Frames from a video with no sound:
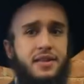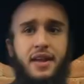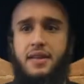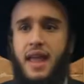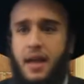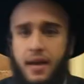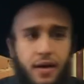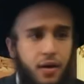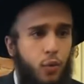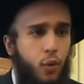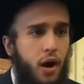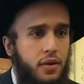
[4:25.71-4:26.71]
They take
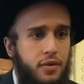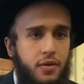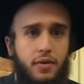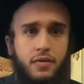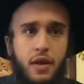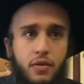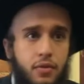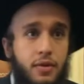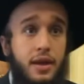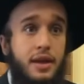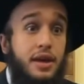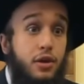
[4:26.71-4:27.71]
water, they do
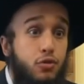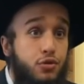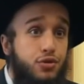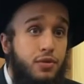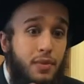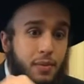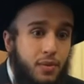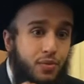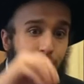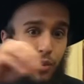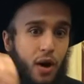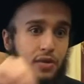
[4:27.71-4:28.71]
a kiddush, or maybe
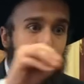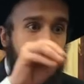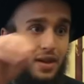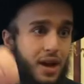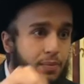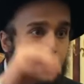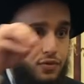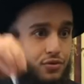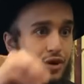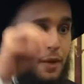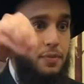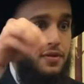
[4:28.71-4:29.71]
with water with a couple of
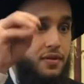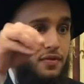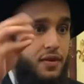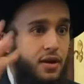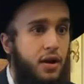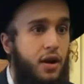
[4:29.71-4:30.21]
drops of